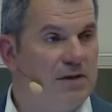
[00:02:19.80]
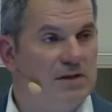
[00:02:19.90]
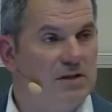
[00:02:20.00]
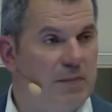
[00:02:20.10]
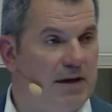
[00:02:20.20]

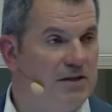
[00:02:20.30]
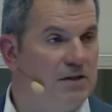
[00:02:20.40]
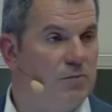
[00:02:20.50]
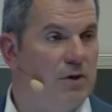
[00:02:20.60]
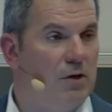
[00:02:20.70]
this is
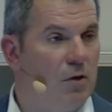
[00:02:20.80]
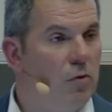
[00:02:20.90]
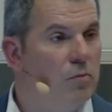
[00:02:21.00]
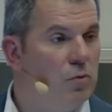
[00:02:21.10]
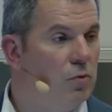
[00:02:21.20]
patients with
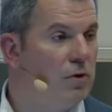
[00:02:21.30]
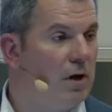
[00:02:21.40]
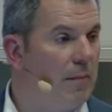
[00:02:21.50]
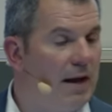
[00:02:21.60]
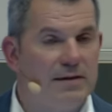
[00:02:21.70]
low mood
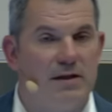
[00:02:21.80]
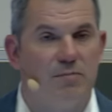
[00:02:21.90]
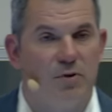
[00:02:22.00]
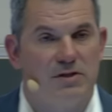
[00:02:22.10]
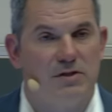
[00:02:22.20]
or mild
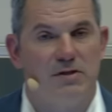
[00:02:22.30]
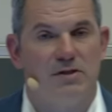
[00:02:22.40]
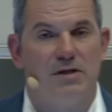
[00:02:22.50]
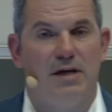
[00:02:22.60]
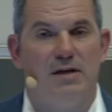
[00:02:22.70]

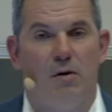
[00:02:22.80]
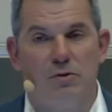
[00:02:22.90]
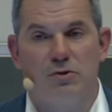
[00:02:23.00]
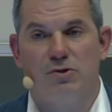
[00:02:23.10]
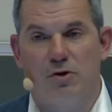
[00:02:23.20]
depressions and
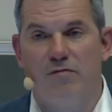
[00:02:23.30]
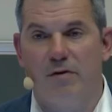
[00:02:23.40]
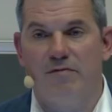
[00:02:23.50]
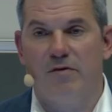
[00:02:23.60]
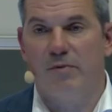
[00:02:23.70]
also
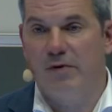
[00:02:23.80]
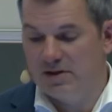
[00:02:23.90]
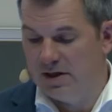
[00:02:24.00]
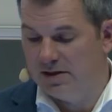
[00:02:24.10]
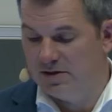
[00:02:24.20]
suffering from
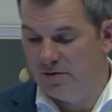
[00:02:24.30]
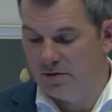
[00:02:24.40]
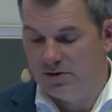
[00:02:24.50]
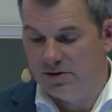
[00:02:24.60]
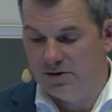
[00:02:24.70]
erectile
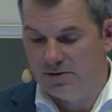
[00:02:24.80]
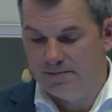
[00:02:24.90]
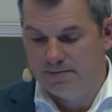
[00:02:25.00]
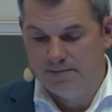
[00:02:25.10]
dysfunctions.